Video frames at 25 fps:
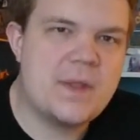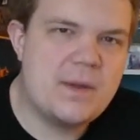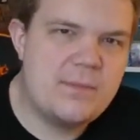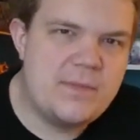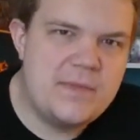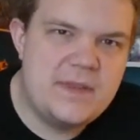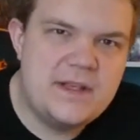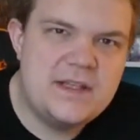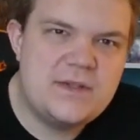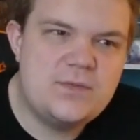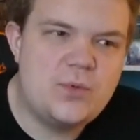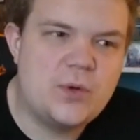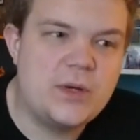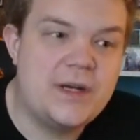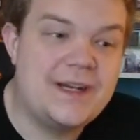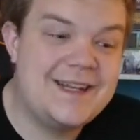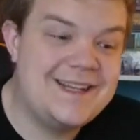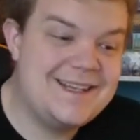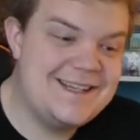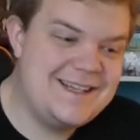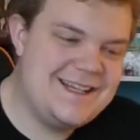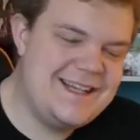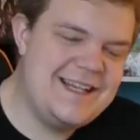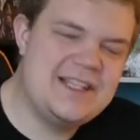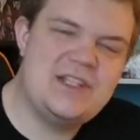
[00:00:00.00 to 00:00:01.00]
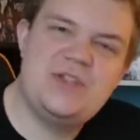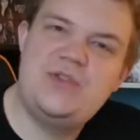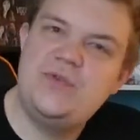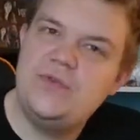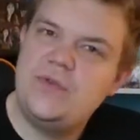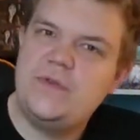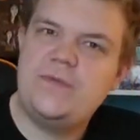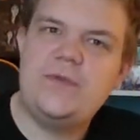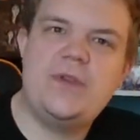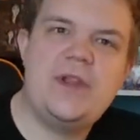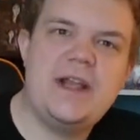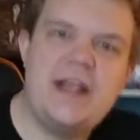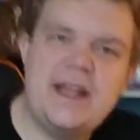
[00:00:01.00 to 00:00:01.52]
In this one, it's
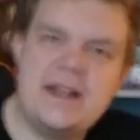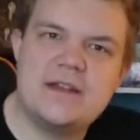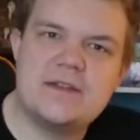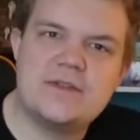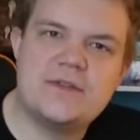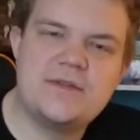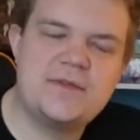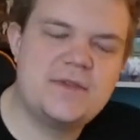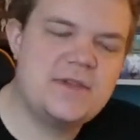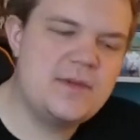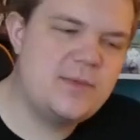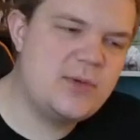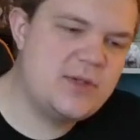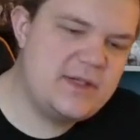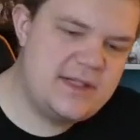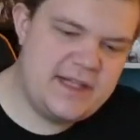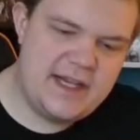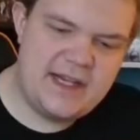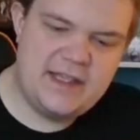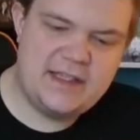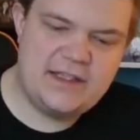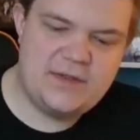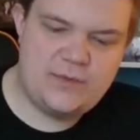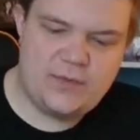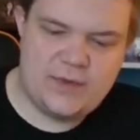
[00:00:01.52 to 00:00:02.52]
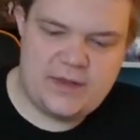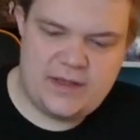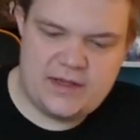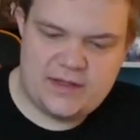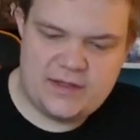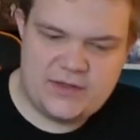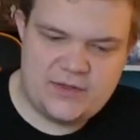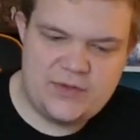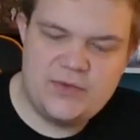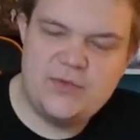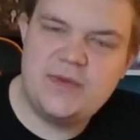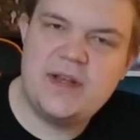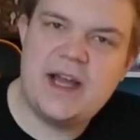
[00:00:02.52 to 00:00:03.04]
useful again. So if someone takes it when
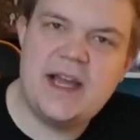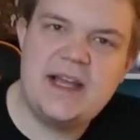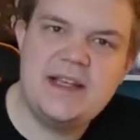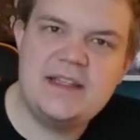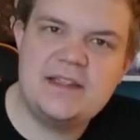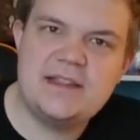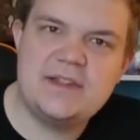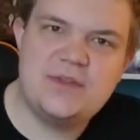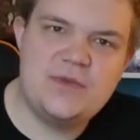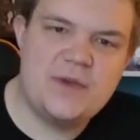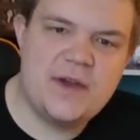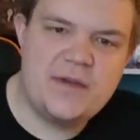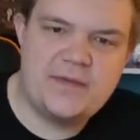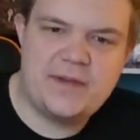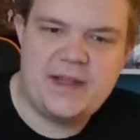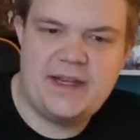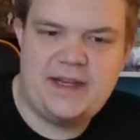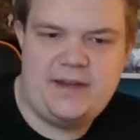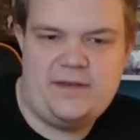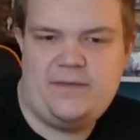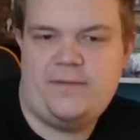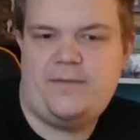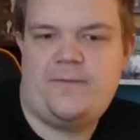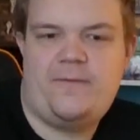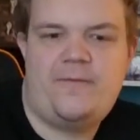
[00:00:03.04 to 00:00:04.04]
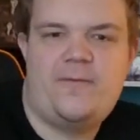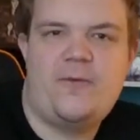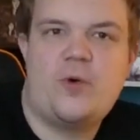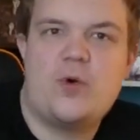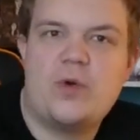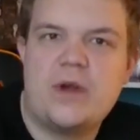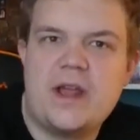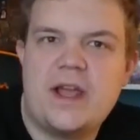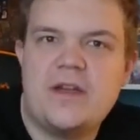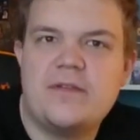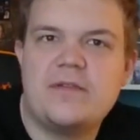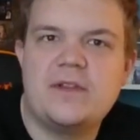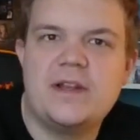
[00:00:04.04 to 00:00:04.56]
there's 2 dice and you have like 4
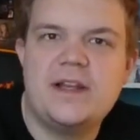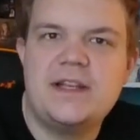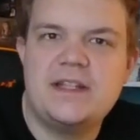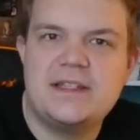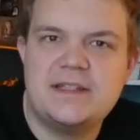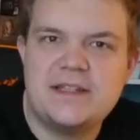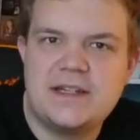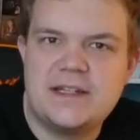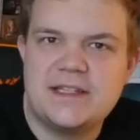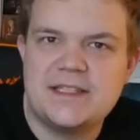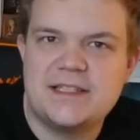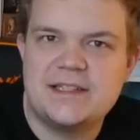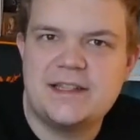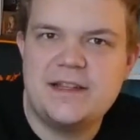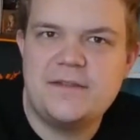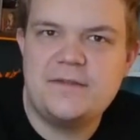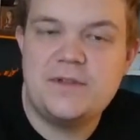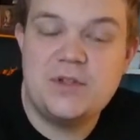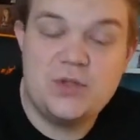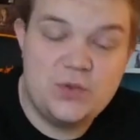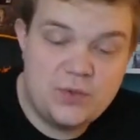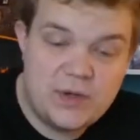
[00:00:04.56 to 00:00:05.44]
dice left,